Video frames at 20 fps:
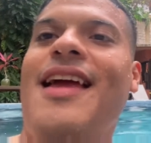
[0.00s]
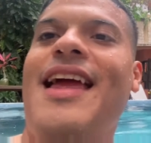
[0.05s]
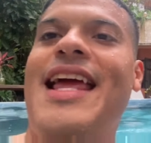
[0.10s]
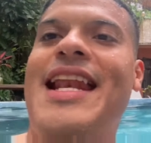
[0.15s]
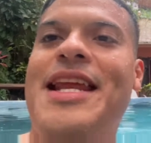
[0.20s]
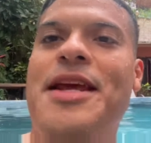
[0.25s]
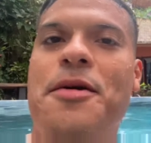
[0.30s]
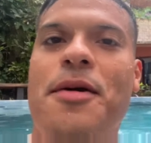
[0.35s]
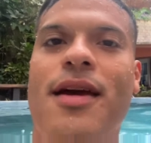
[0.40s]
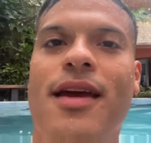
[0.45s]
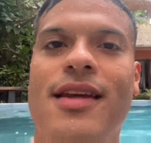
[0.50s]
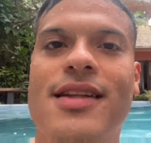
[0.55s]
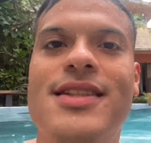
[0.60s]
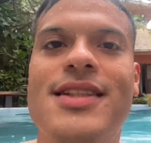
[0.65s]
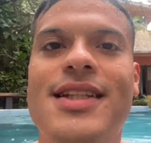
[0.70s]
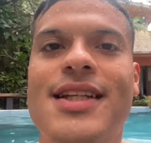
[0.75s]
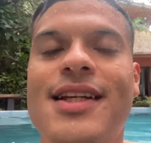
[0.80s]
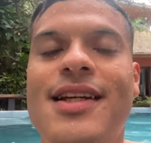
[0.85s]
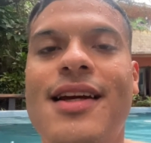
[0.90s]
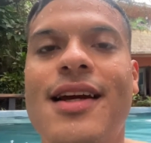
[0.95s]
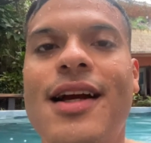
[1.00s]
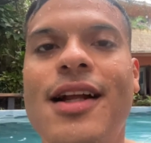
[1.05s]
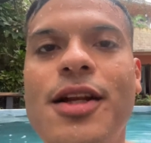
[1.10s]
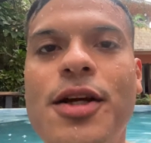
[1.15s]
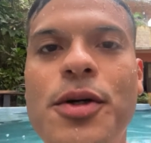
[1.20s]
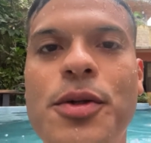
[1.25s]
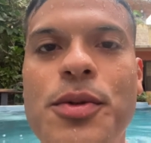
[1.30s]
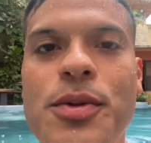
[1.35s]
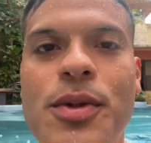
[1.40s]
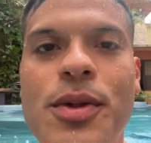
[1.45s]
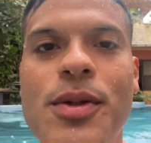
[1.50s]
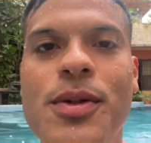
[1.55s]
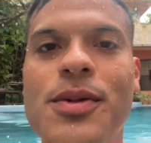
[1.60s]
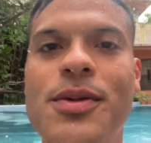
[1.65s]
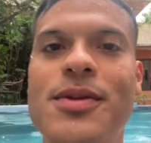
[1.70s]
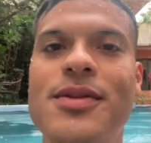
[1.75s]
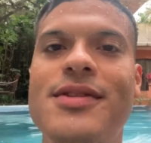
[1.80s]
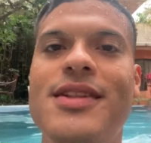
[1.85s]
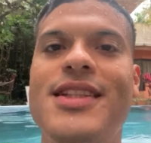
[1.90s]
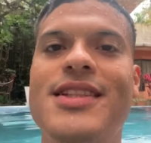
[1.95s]
Anyways, hello.
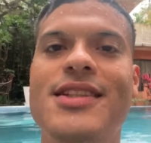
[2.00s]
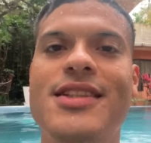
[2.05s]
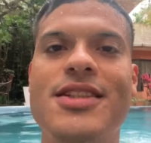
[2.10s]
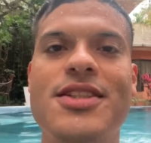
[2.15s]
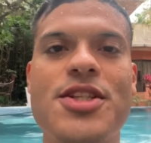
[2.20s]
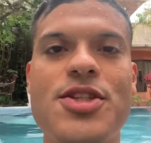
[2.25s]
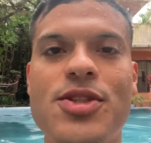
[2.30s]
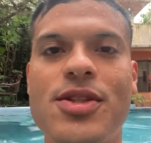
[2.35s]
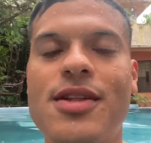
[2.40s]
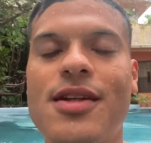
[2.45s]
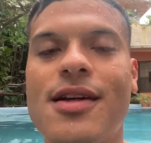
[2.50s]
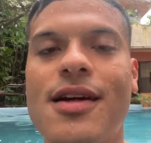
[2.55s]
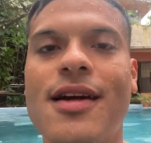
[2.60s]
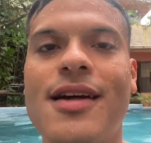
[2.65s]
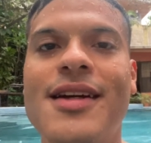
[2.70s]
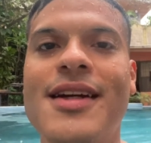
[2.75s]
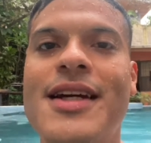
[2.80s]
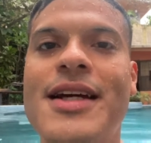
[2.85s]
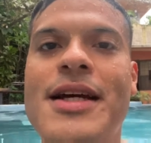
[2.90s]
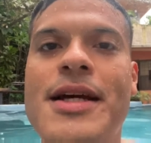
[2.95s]
This is just a